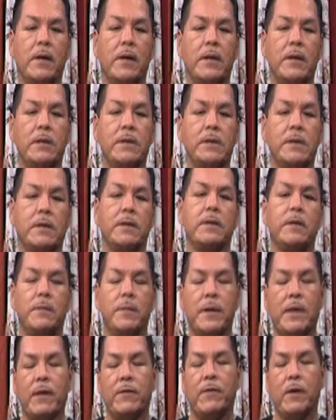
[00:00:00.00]
is the
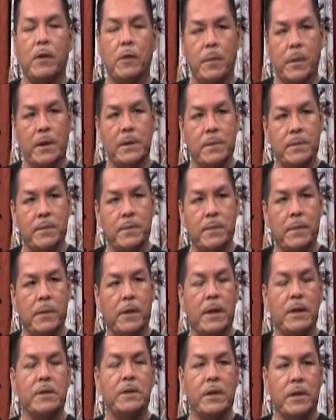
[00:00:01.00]
meaning of yellow blossom.
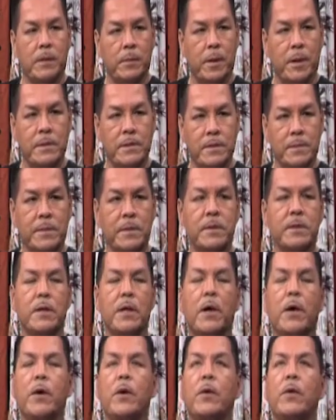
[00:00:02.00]
It's yellow blossom.
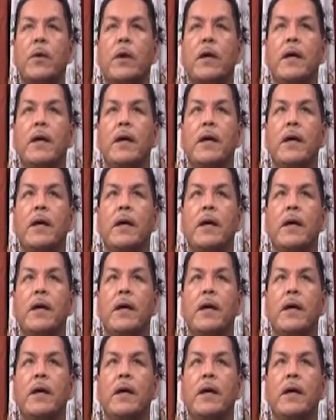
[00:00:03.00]
So